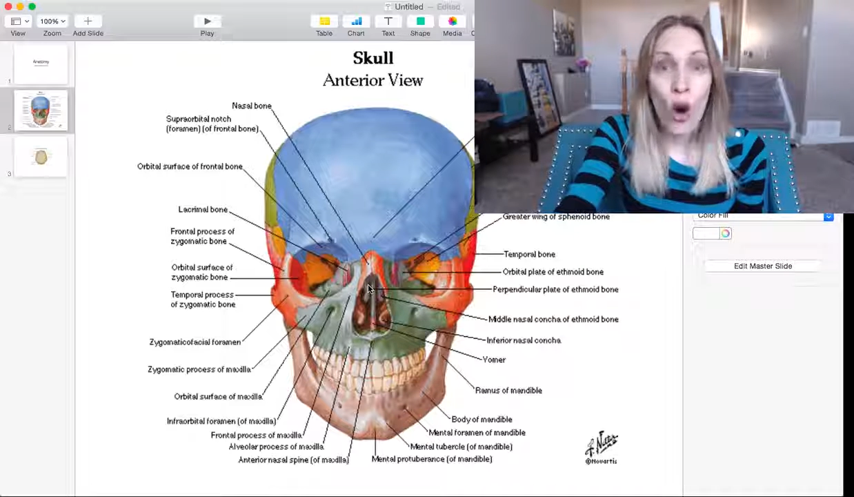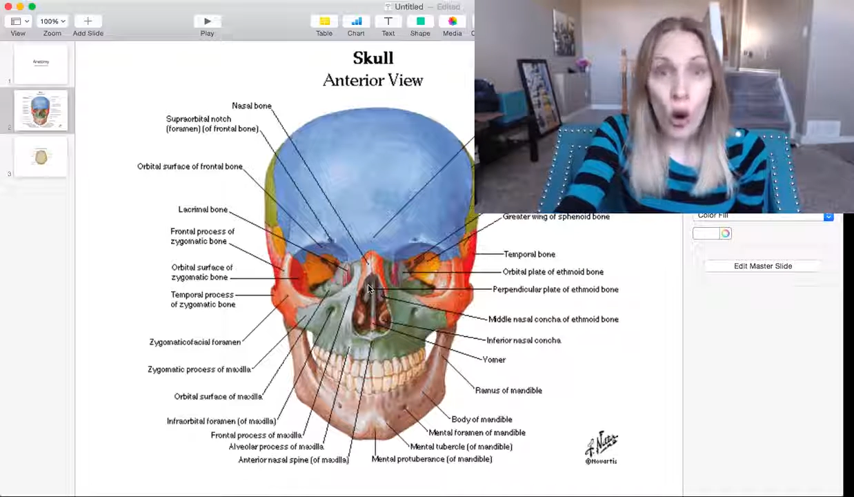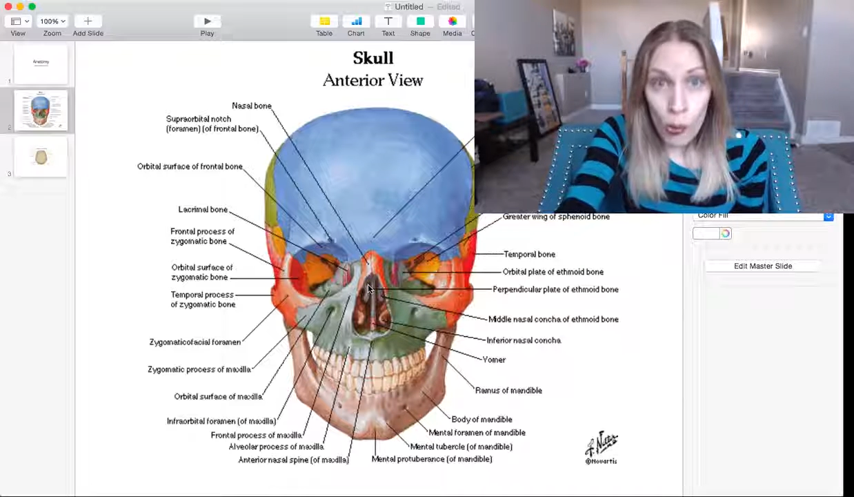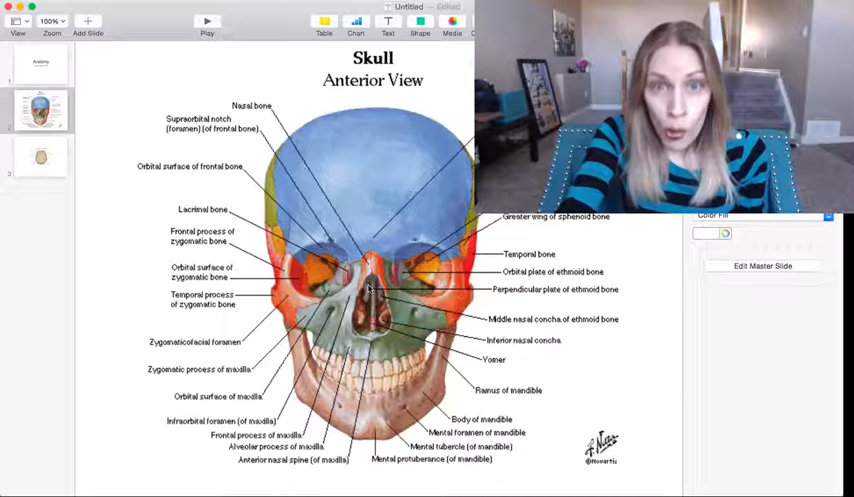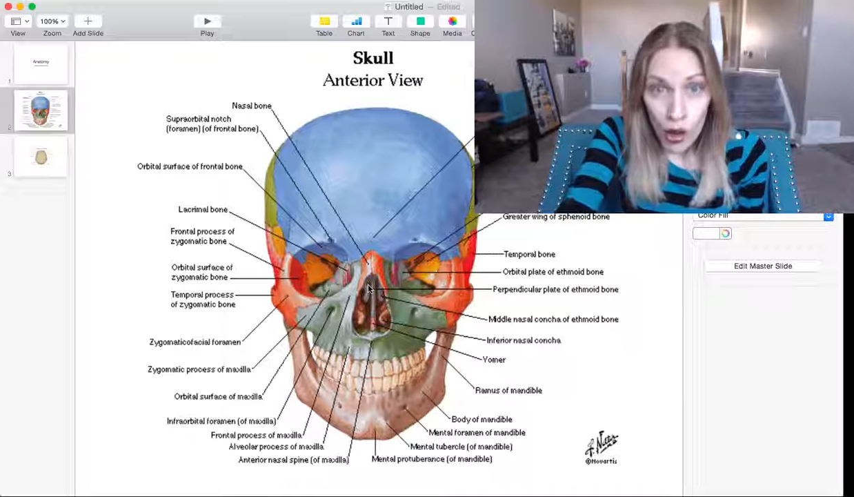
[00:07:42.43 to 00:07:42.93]

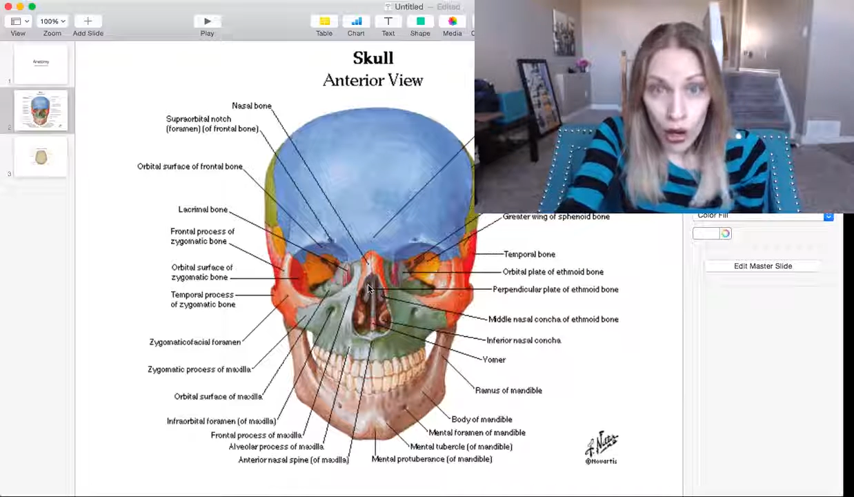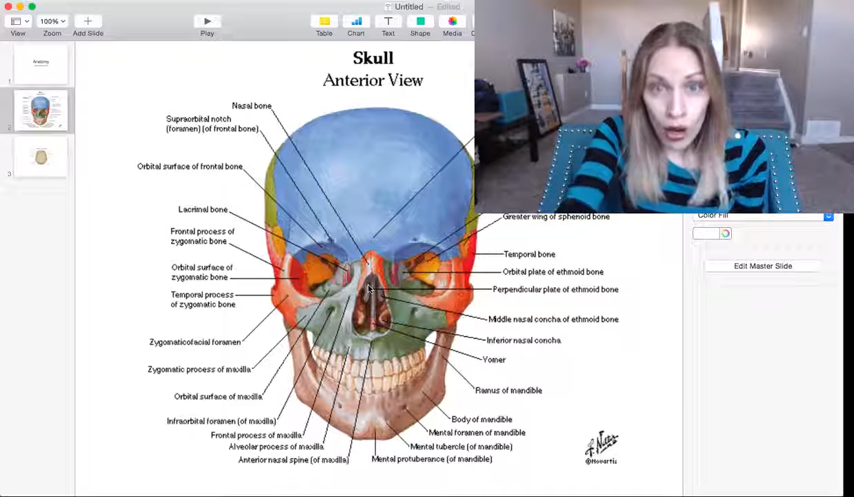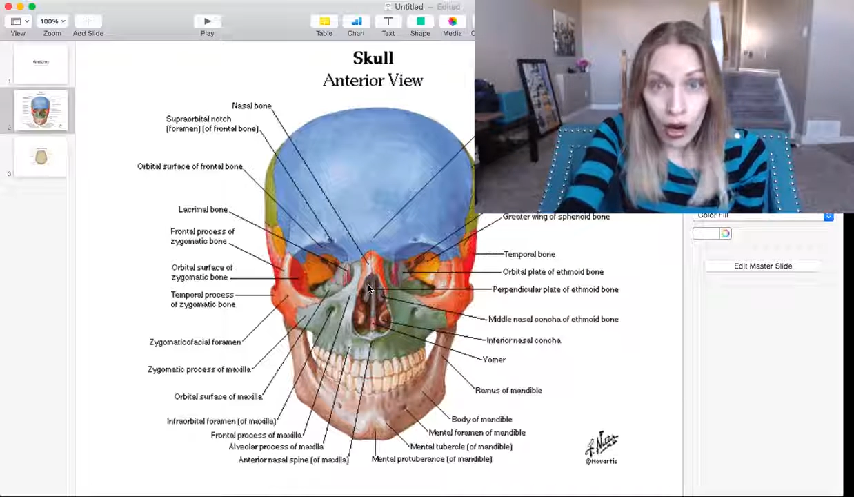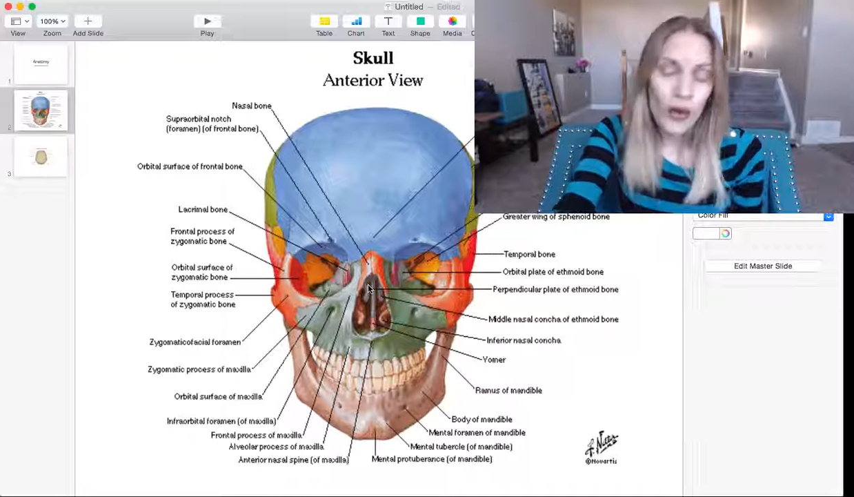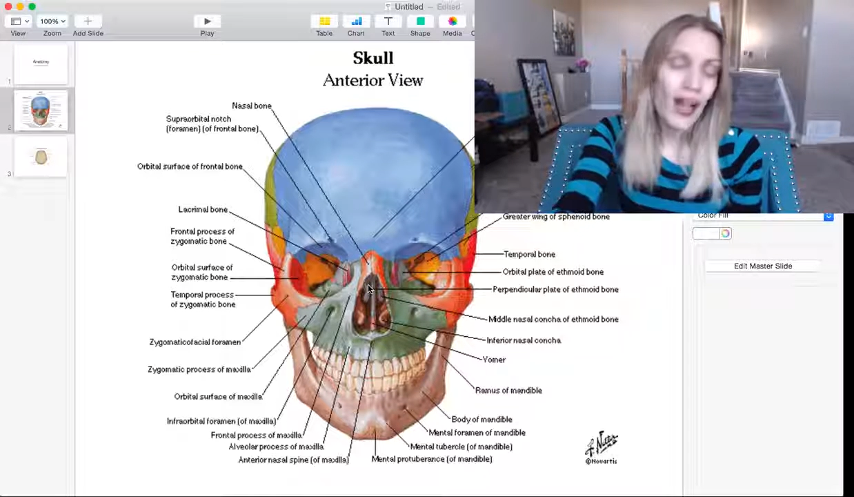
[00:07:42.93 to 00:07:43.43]

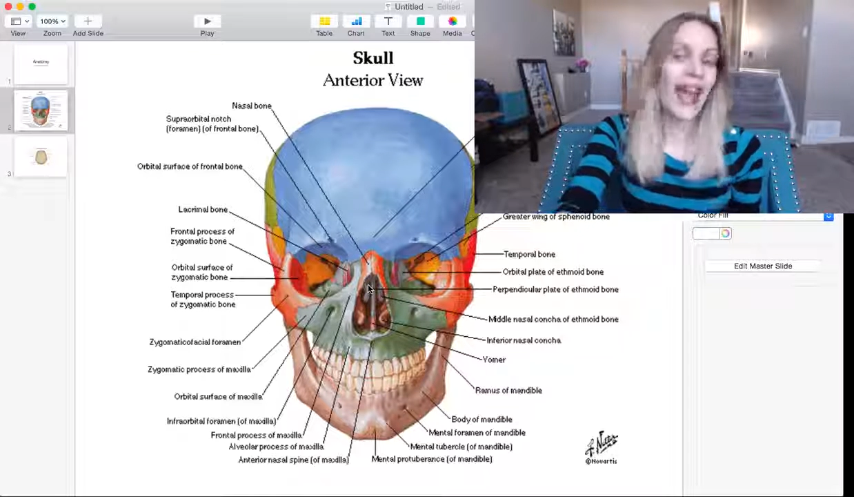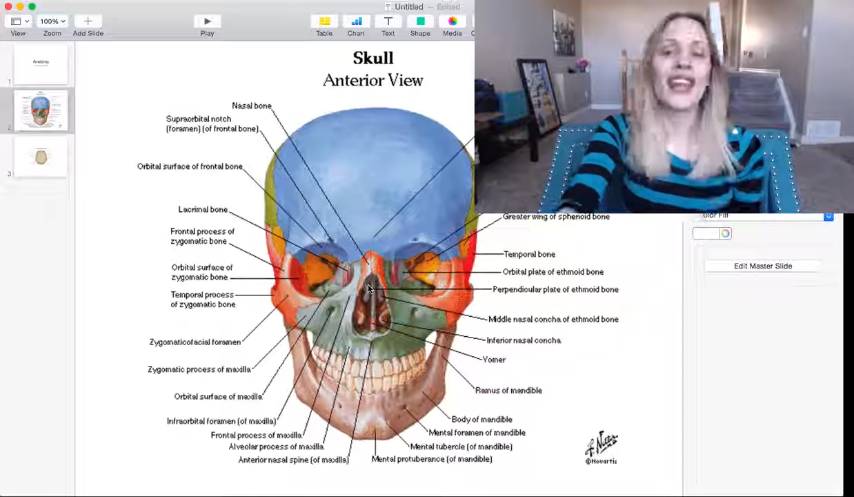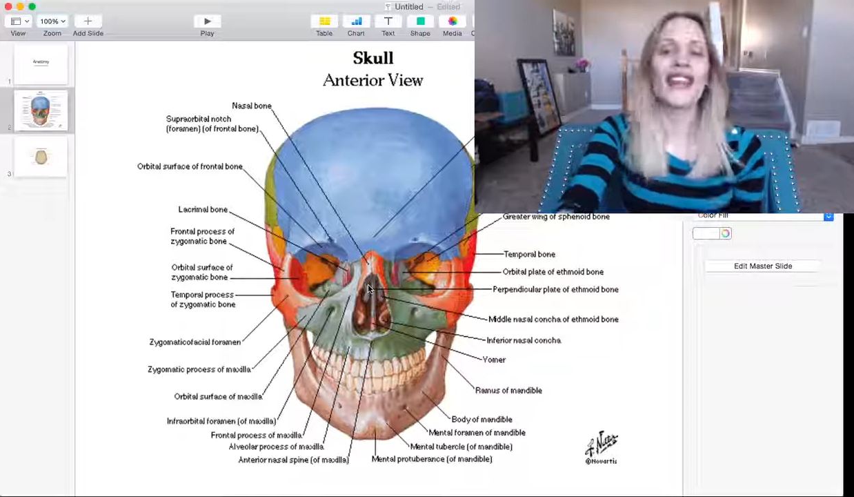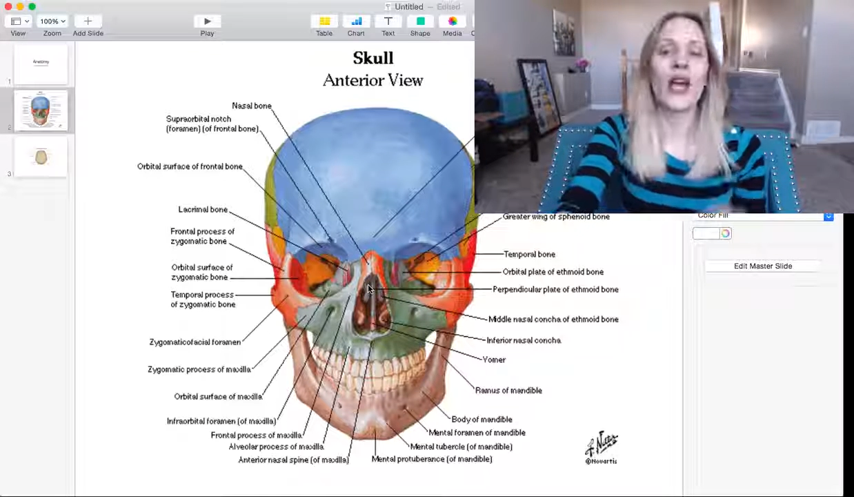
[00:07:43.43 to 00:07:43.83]
vomer, okay?